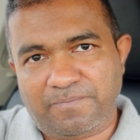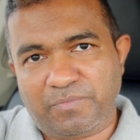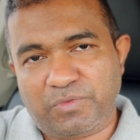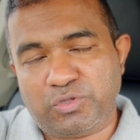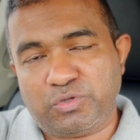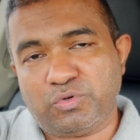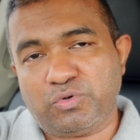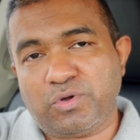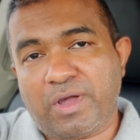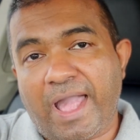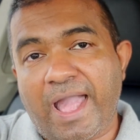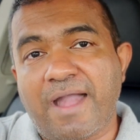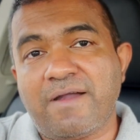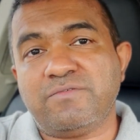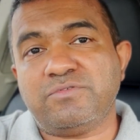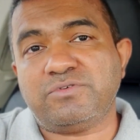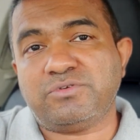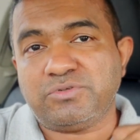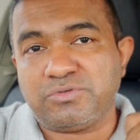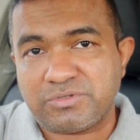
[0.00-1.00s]
you
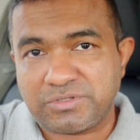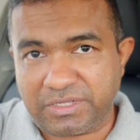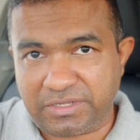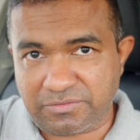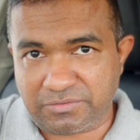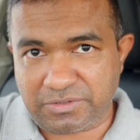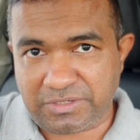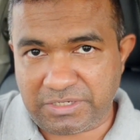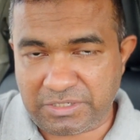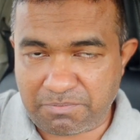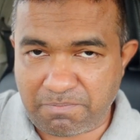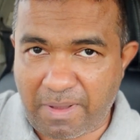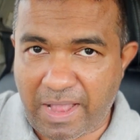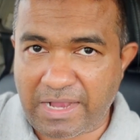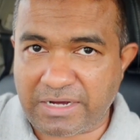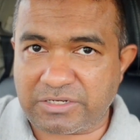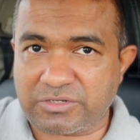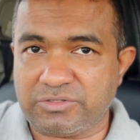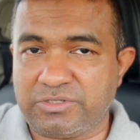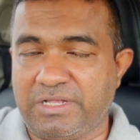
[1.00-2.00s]
have to give it
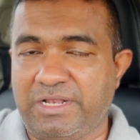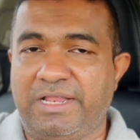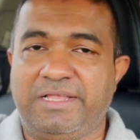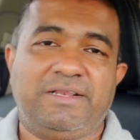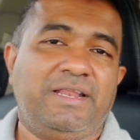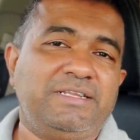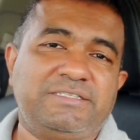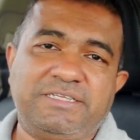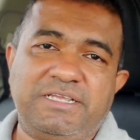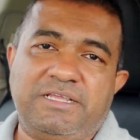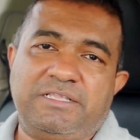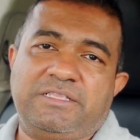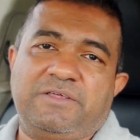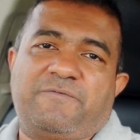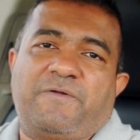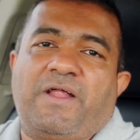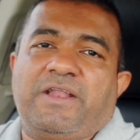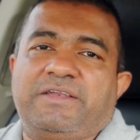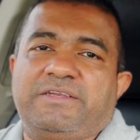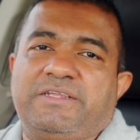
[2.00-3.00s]
back to the, like, let's say the
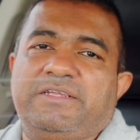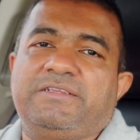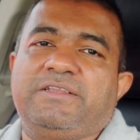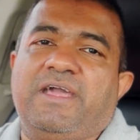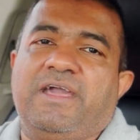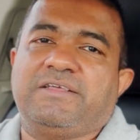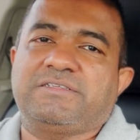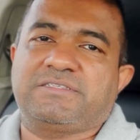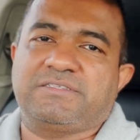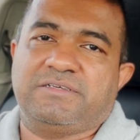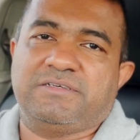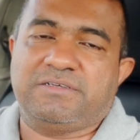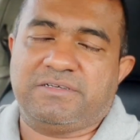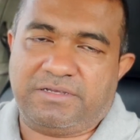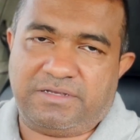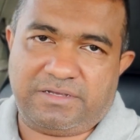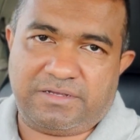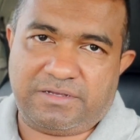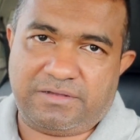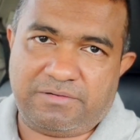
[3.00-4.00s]
front end has
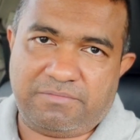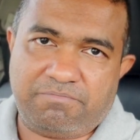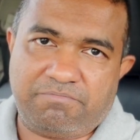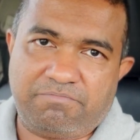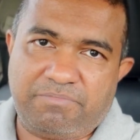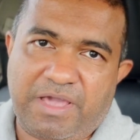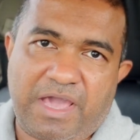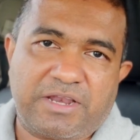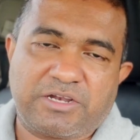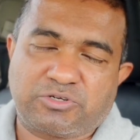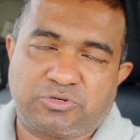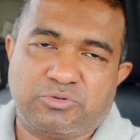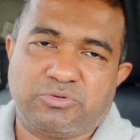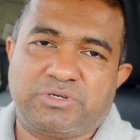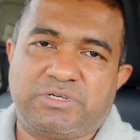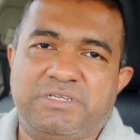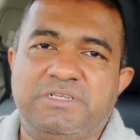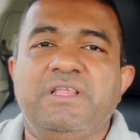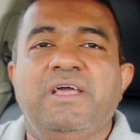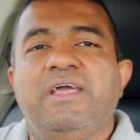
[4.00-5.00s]
a bearer
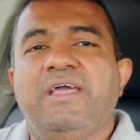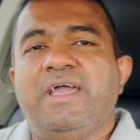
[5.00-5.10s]
token,